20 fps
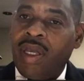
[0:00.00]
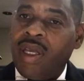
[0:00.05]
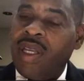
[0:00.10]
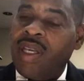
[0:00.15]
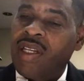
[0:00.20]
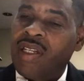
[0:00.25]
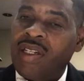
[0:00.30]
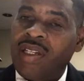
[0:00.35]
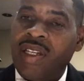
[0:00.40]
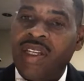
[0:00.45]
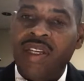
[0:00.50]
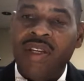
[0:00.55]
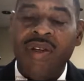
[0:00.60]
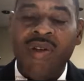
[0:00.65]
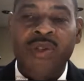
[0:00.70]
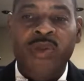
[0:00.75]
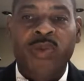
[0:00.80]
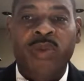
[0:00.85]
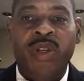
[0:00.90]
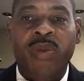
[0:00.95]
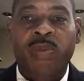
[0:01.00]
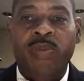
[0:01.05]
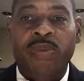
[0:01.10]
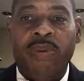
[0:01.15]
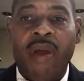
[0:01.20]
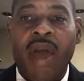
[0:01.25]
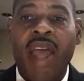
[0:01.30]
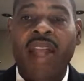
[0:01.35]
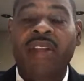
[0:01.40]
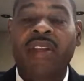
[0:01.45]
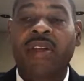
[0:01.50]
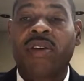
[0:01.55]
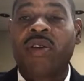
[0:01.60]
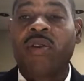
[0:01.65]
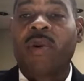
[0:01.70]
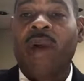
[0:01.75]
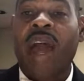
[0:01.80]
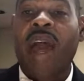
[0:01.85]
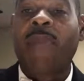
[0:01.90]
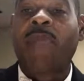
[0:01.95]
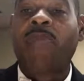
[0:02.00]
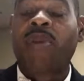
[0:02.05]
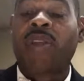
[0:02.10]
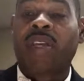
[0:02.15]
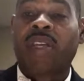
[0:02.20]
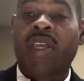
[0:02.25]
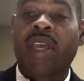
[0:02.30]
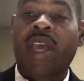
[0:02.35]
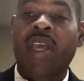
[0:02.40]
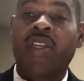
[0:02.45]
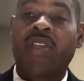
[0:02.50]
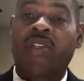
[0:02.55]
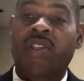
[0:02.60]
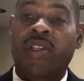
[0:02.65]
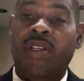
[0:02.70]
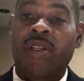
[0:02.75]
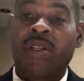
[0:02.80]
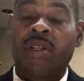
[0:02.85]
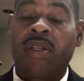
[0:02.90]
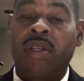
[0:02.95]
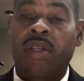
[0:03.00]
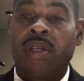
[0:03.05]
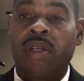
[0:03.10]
It deals with practical application